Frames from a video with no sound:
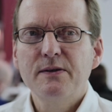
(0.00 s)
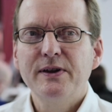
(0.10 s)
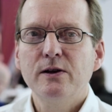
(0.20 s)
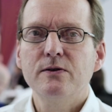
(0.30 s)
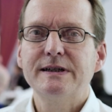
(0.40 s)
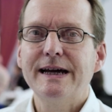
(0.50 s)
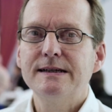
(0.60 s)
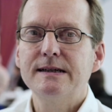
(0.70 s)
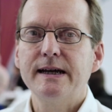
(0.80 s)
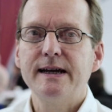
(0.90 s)
I think on the
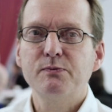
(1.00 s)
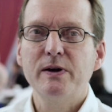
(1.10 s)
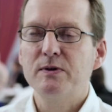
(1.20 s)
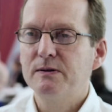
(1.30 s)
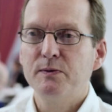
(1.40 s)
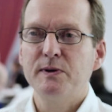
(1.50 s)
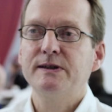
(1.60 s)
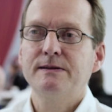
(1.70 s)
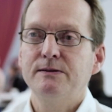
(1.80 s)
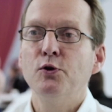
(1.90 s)
densities, we would, we would
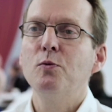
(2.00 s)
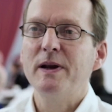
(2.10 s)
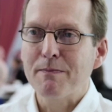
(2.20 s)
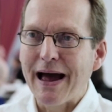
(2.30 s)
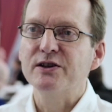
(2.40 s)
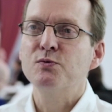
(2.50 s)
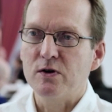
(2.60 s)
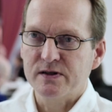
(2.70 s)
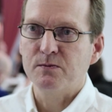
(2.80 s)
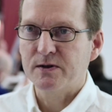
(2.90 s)
normally match
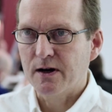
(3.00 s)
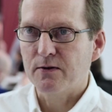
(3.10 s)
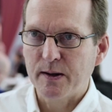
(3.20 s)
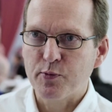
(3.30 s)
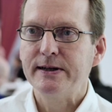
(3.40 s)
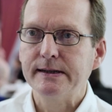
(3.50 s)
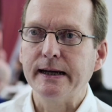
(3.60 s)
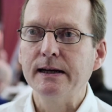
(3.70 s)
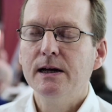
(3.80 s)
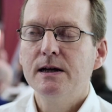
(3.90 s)
what someone's currently
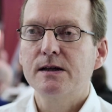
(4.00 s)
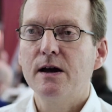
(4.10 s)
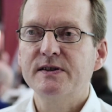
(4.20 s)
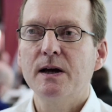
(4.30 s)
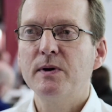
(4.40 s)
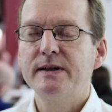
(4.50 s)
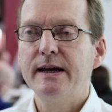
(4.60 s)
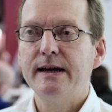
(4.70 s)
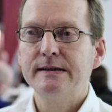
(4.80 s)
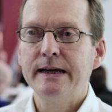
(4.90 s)
printing. Okay. So if
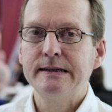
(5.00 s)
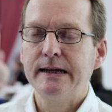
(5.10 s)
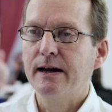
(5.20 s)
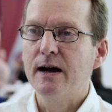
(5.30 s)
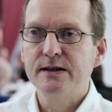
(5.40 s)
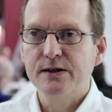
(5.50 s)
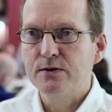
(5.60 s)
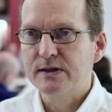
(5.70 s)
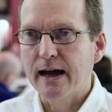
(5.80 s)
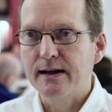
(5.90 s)
somebody is hitting
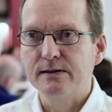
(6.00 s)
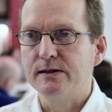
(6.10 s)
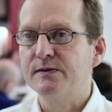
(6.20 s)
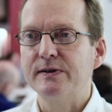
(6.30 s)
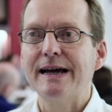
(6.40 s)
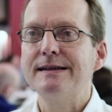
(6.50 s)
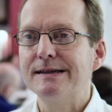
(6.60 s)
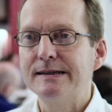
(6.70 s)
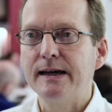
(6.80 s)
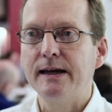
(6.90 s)
ISO standards for
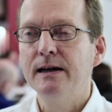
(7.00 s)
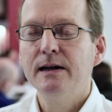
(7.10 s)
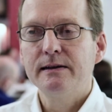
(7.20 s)
density,